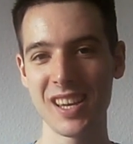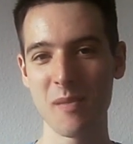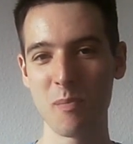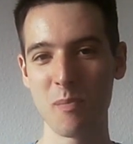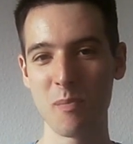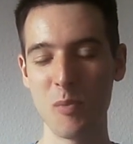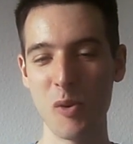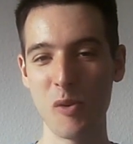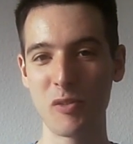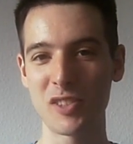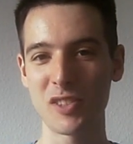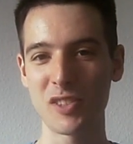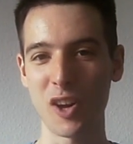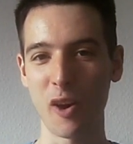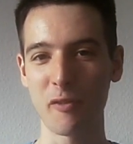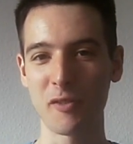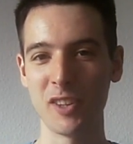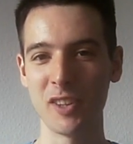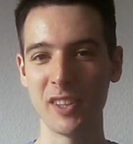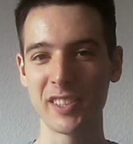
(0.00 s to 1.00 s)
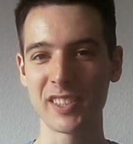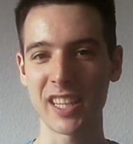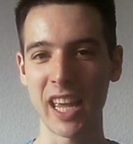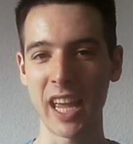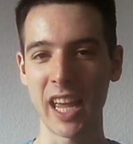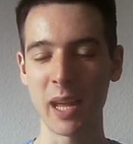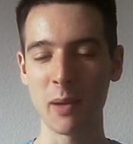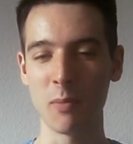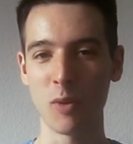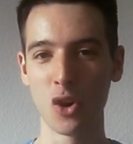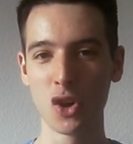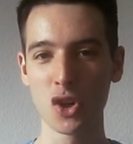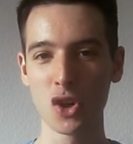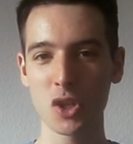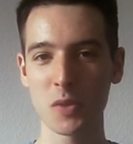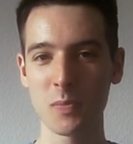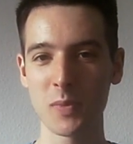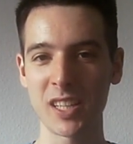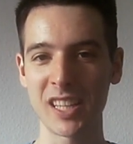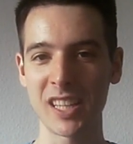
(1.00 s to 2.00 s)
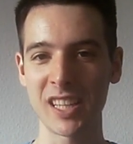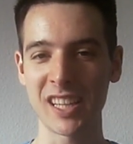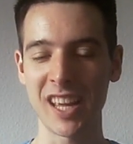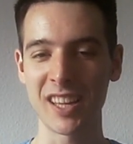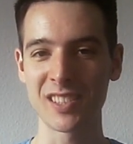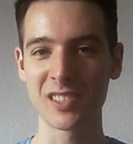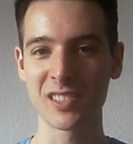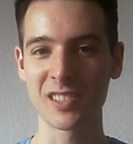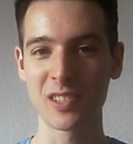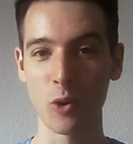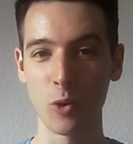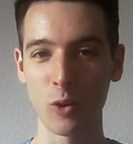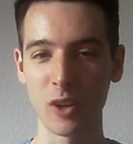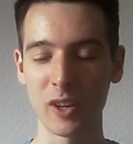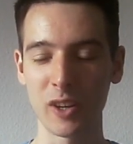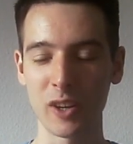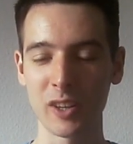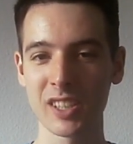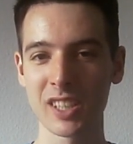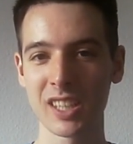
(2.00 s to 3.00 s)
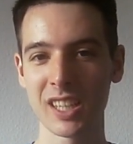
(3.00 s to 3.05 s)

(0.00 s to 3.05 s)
moves of this game, Huschenbeth against Golod,